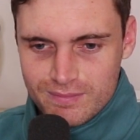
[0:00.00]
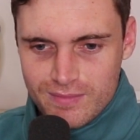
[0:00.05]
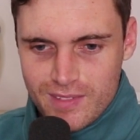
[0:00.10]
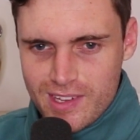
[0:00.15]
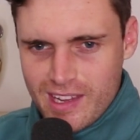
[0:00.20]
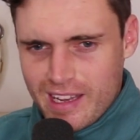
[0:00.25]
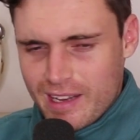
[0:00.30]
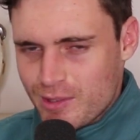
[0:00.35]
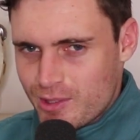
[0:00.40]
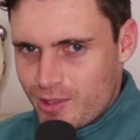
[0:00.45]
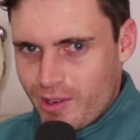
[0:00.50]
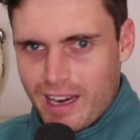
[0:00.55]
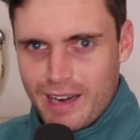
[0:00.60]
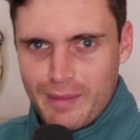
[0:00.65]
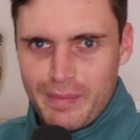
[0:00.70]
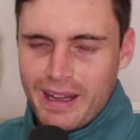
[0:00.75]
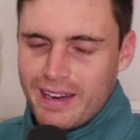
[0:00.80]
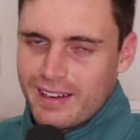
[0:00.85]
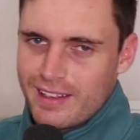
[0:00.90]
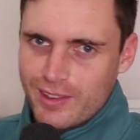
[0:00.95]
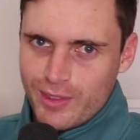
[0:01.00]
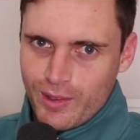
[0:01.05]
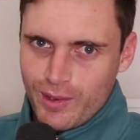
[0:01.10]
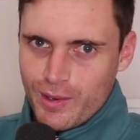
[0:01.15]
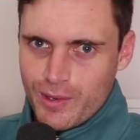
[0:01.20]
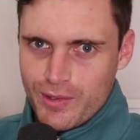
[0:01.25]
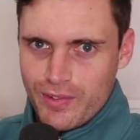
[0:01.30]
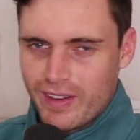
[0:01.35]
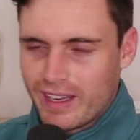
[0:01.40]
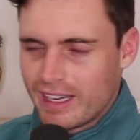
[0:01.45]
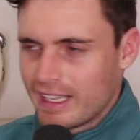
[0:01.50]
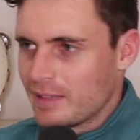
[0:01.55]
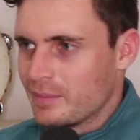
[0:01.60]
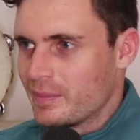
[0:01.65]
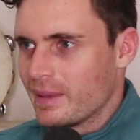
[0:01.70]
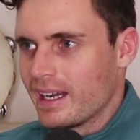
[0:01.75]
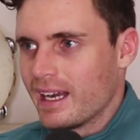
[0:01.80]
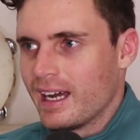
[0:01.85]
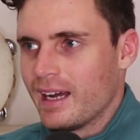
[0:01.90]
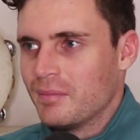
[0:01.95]
So he was great about it. He thought it was funny,
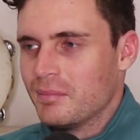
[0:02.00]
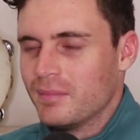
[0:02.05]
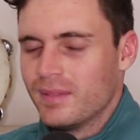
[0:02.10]
but